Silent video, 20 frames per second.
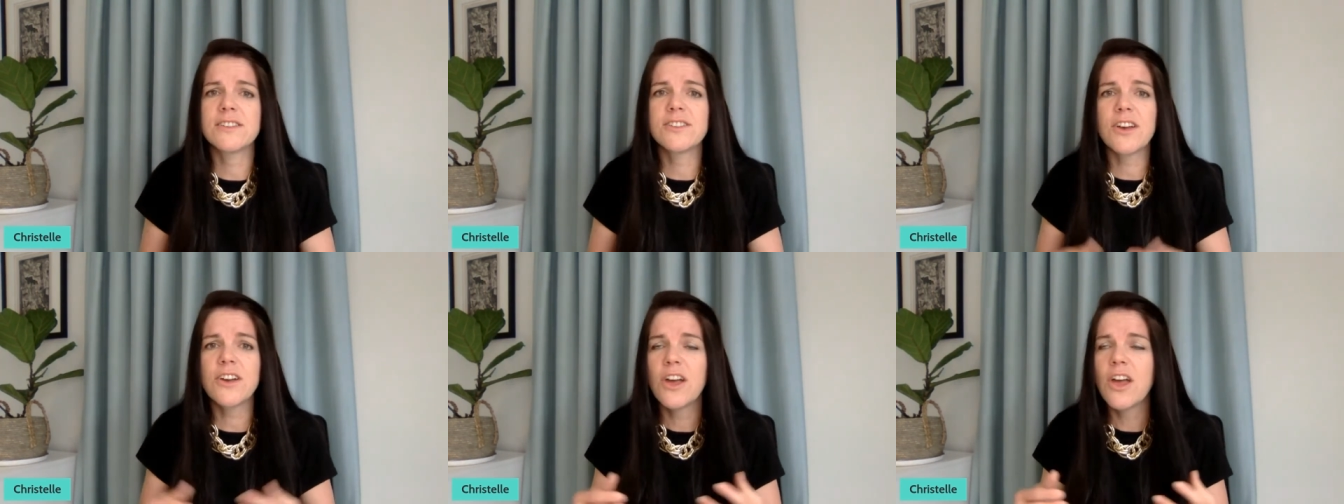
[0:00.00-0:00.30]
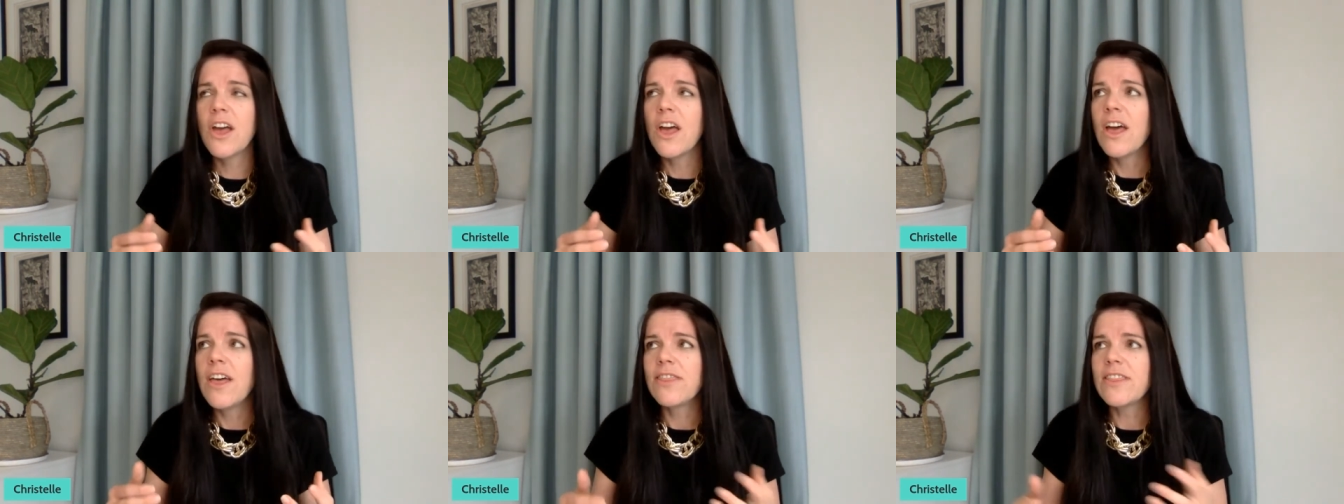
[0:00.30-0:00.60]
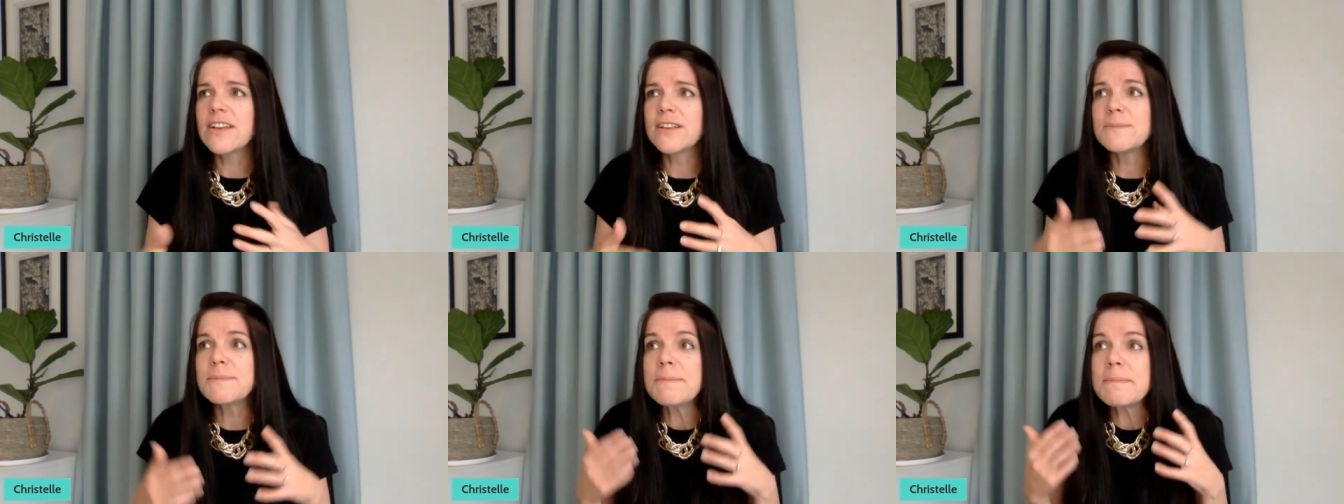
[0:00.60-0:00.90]
So
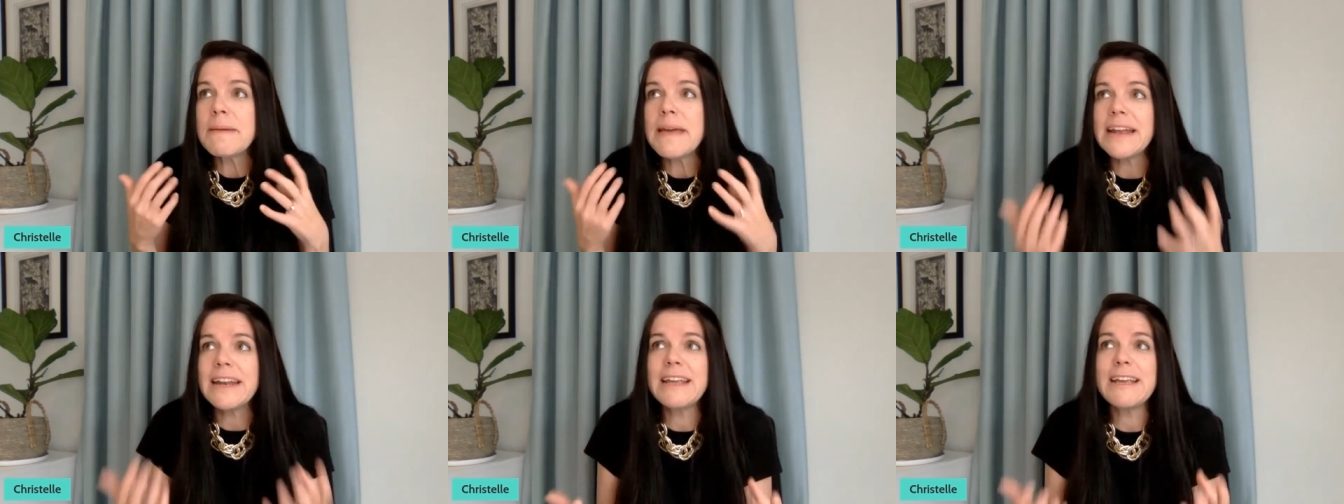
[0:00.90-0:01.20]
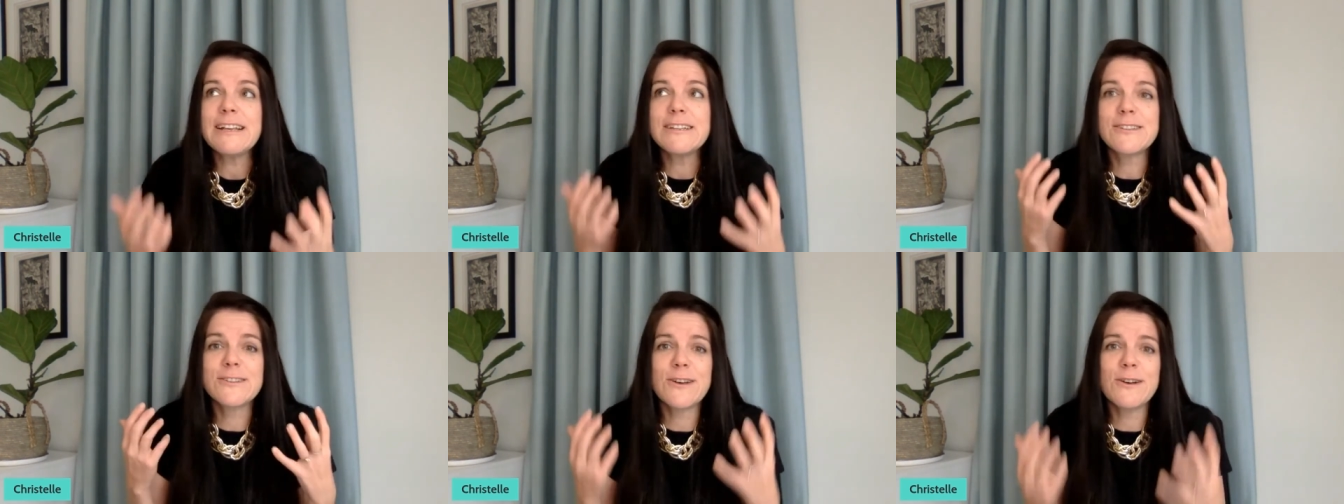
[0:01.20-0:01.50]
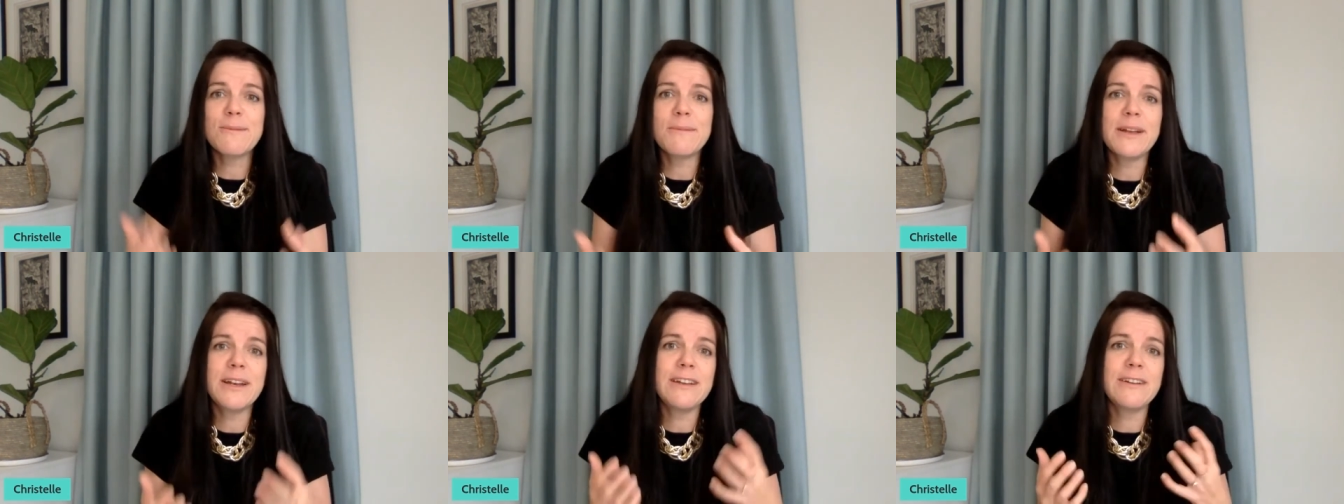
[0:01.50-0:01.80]
there's many,
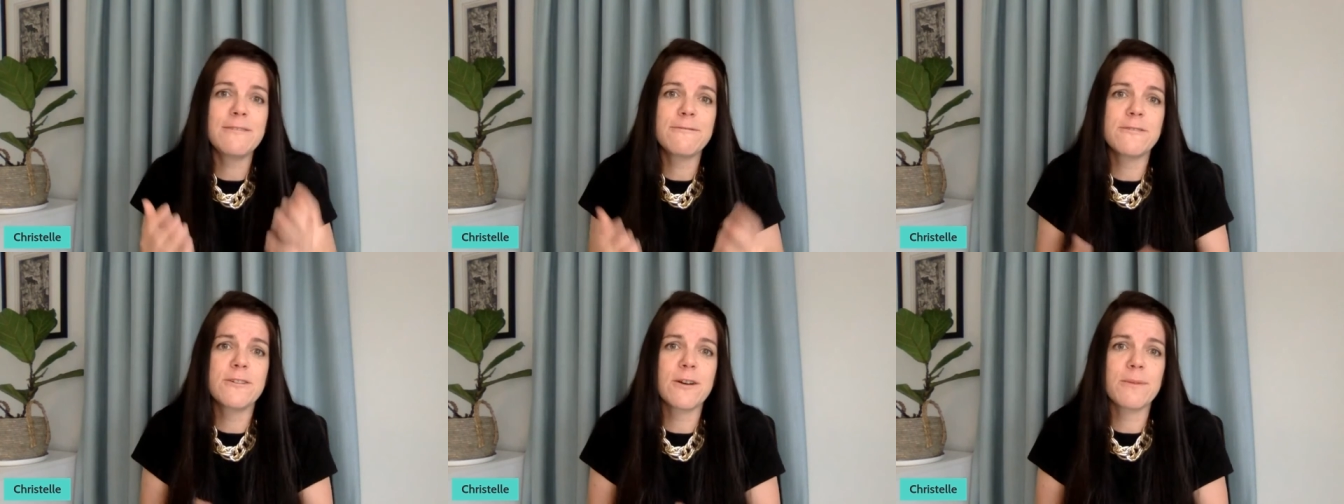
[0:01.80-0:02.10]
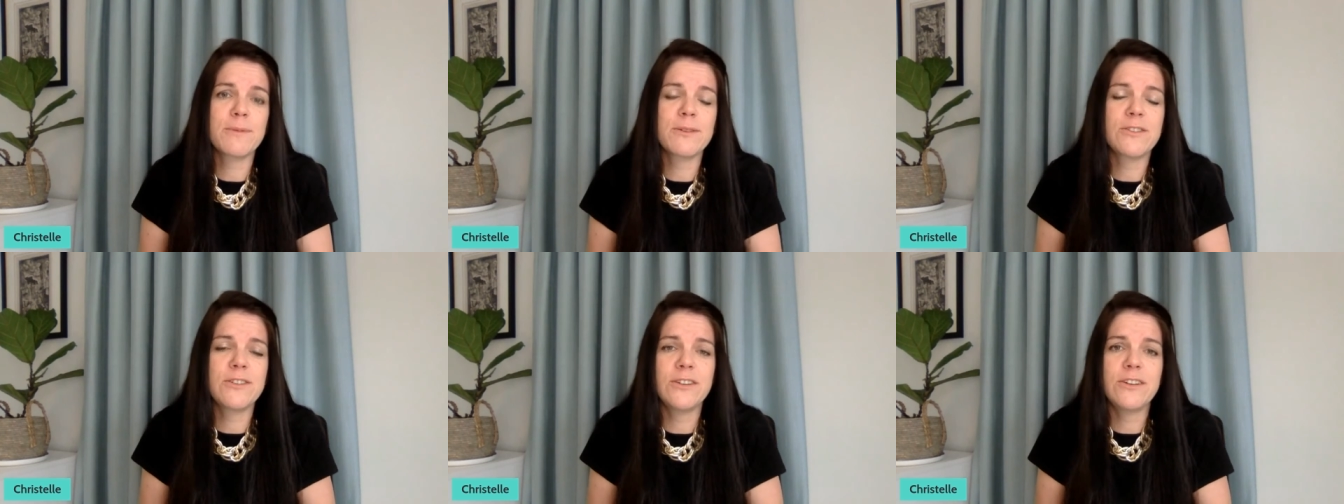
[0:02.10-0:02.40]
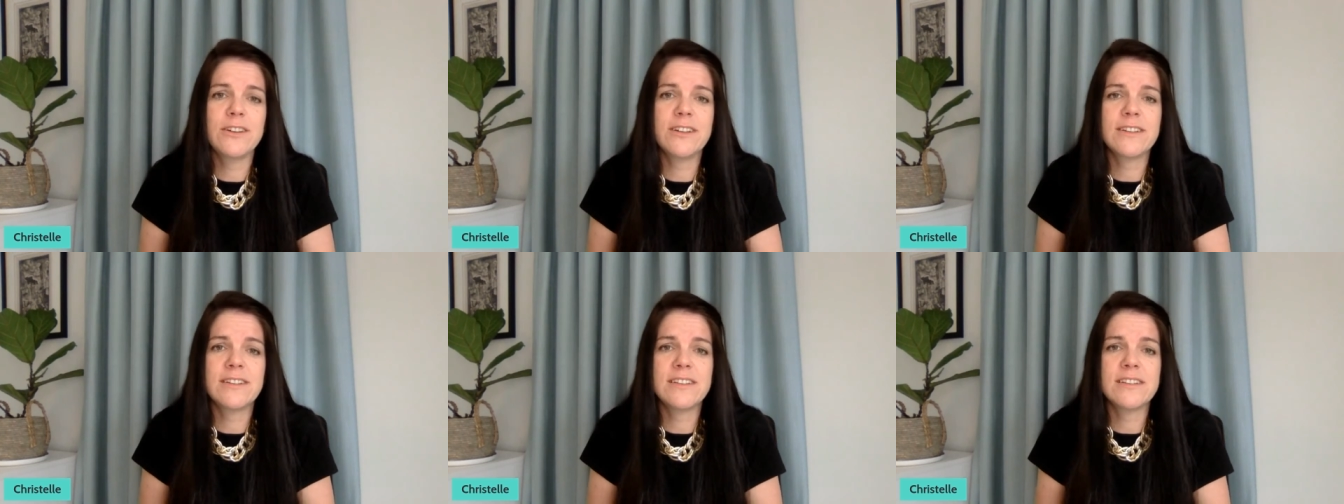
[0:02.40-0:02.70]
so many different
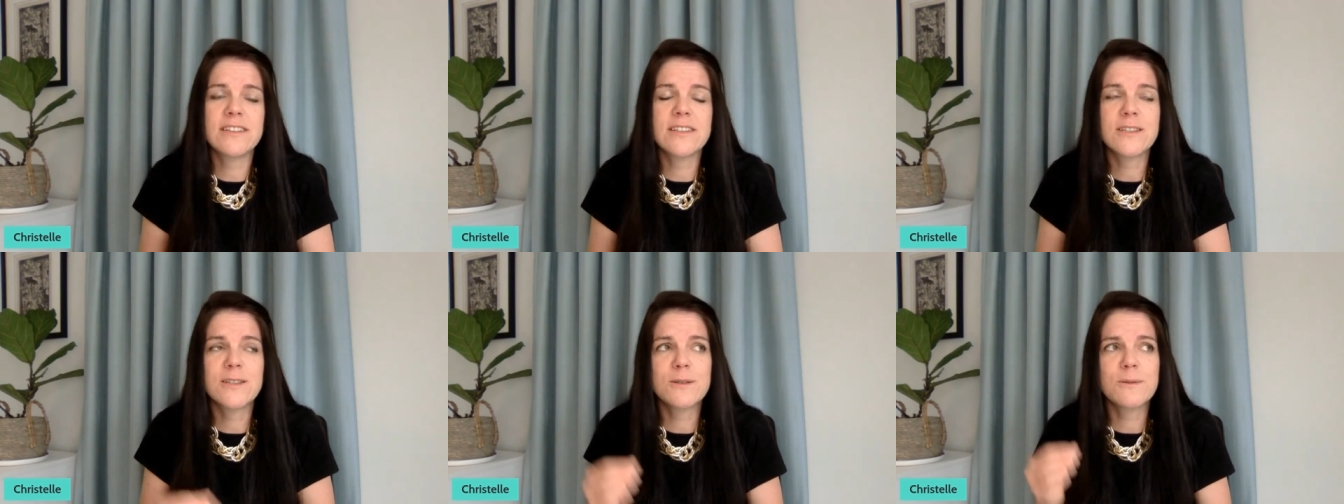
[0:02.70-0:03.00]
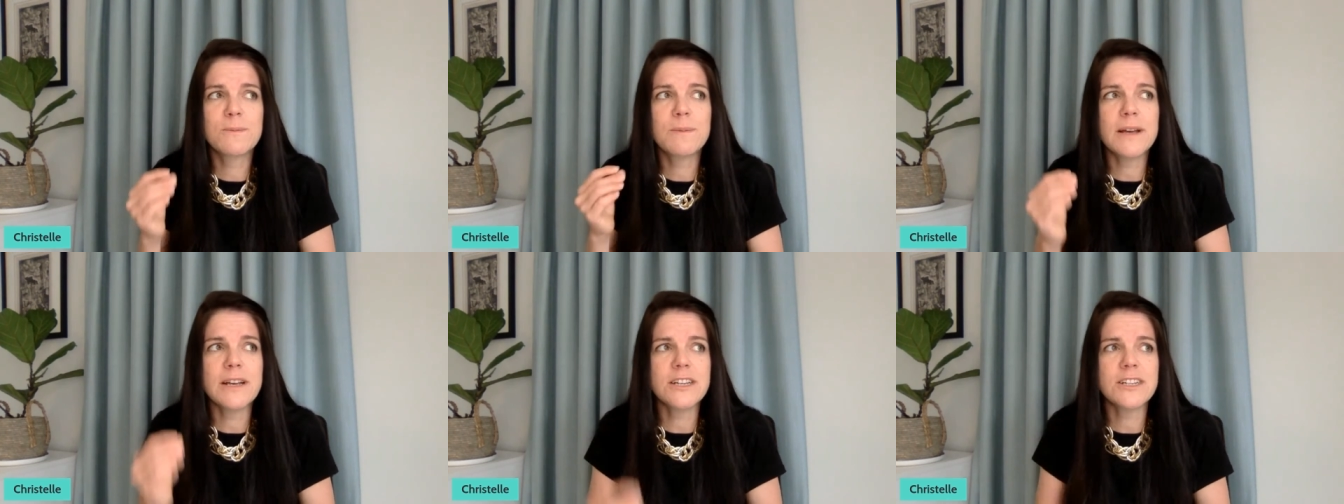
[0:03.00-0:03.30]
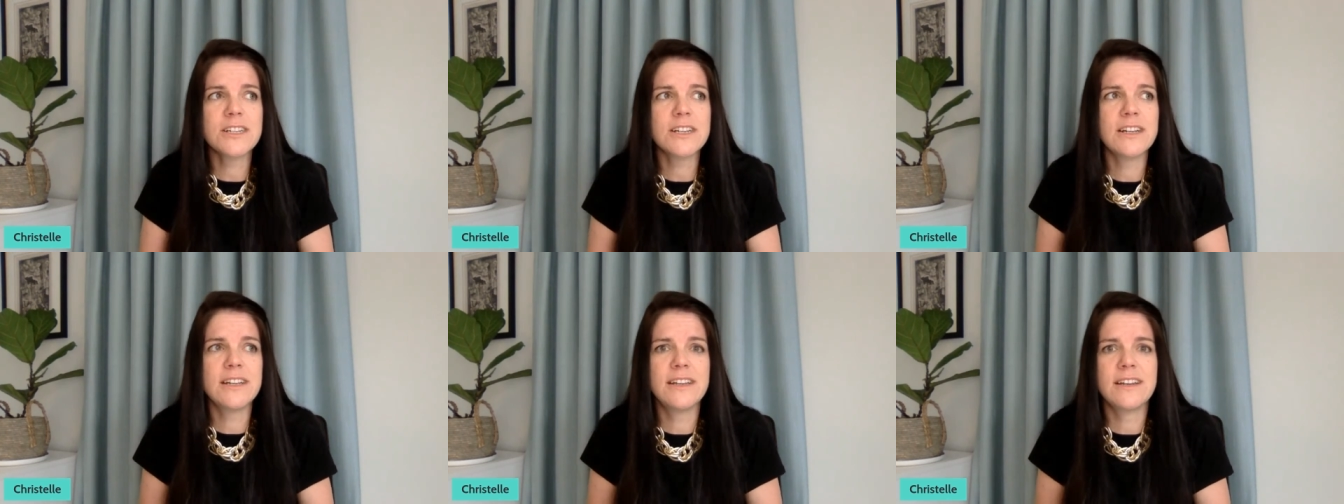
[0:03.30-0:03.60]
opportunities,
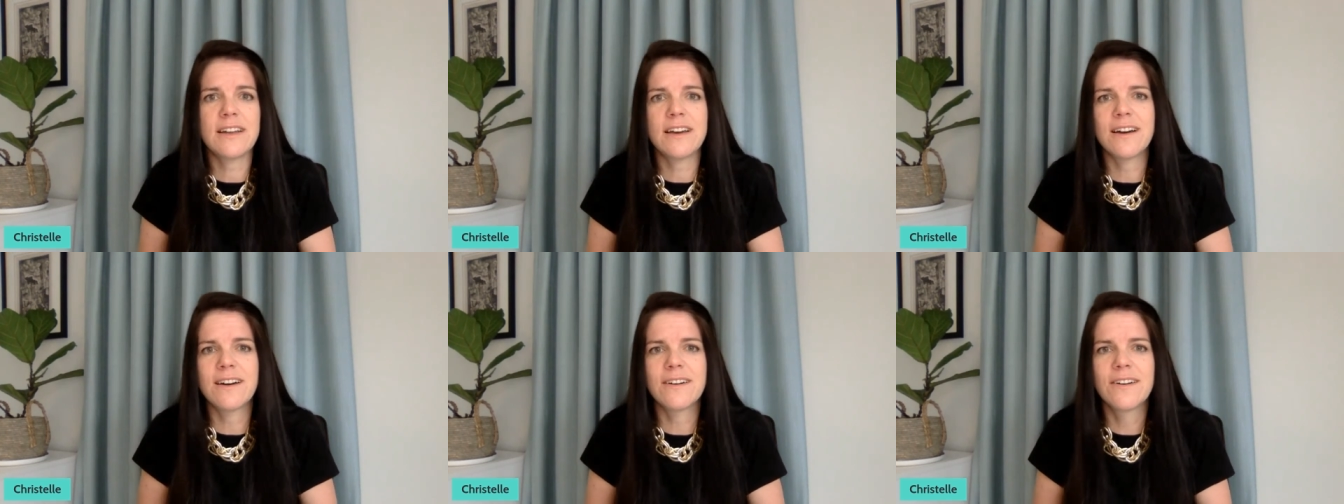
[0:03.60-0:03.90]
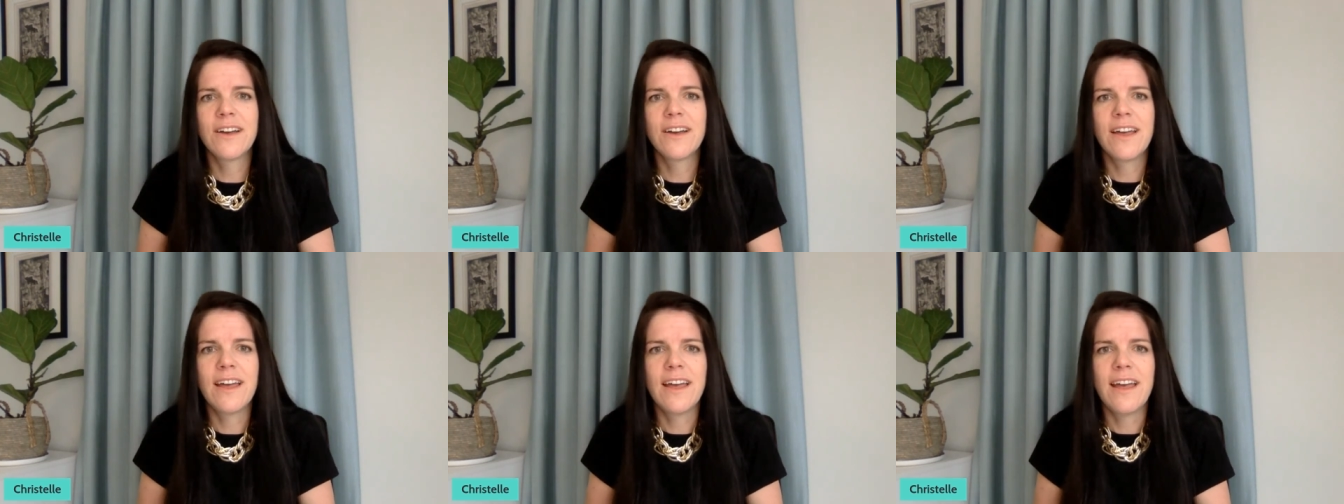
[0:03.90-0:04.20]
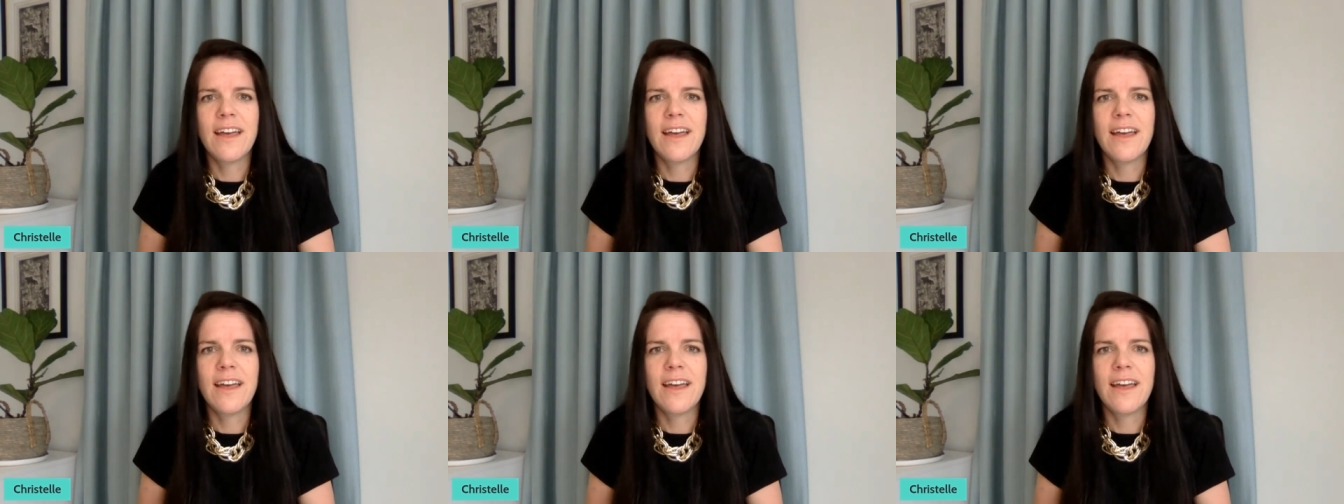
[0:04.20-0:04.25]
especially now.